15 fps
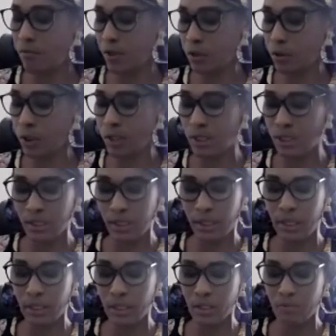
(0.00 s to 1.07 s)
fashion
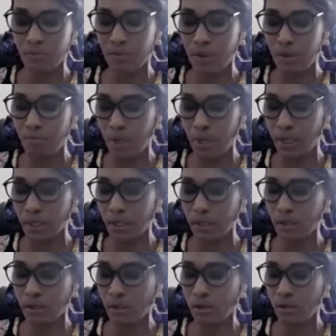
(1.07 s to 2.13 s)
designers,
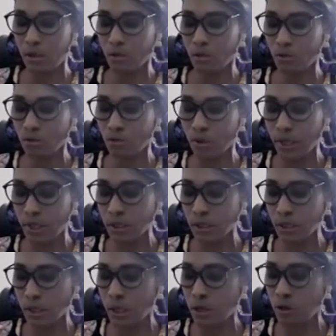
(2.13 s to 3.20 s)
filmmakers,
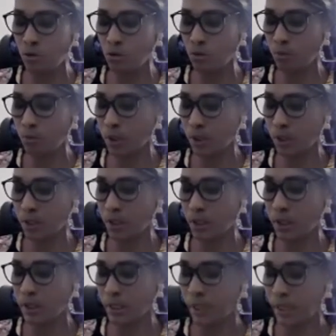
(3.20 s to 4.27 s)
students, and new
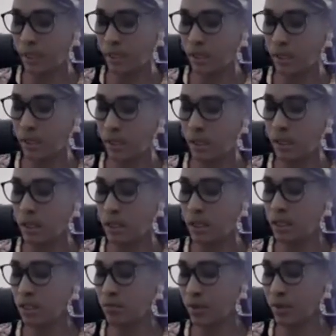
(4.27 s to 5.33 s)
potential talents in
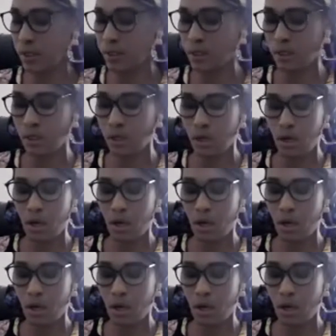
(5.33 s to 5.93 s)
these fields.